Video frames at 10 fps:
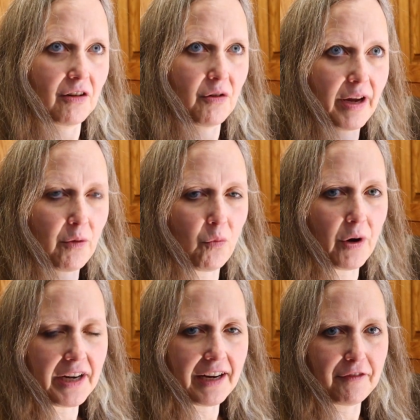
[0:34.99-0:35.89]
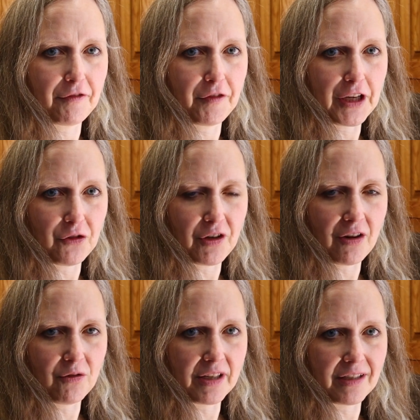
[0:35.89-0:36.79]
Okay, what I figured
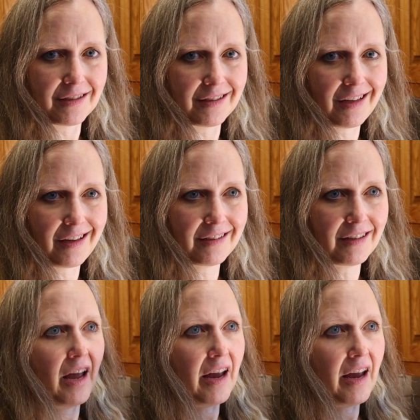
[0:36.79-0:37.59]
out is that